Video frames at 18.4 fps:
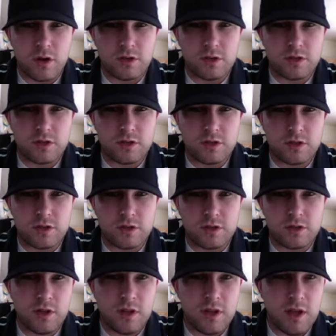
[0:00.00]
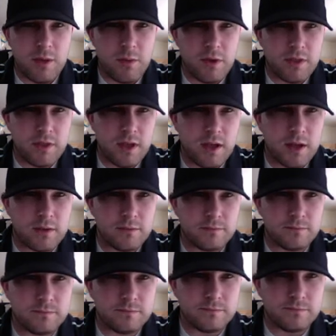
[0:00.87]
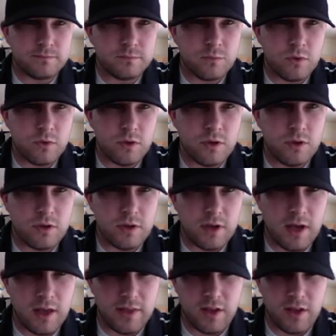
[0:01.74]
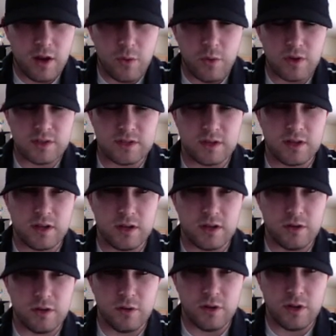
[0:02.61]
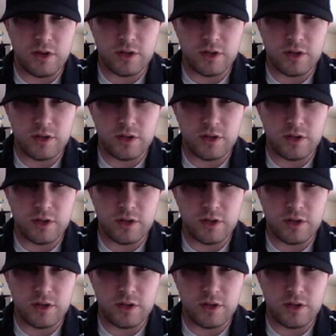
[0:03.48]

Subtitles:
just a little bit. How about that? I thought I wasn't going to do an